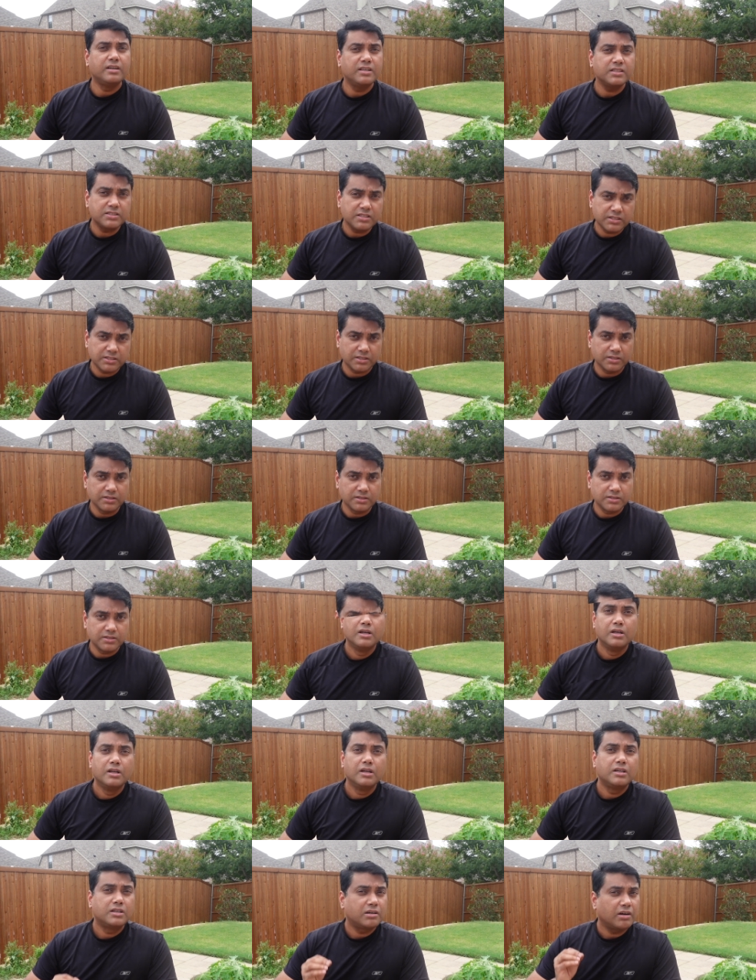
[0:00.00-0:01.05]
decisions?
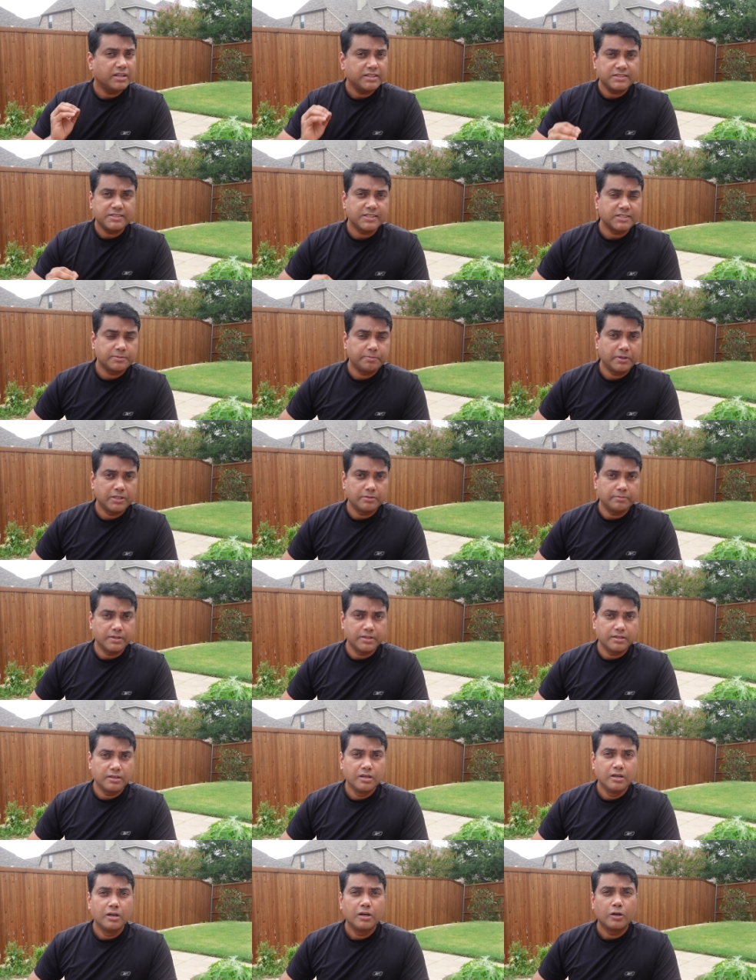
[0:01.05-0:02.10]
Try this experiment.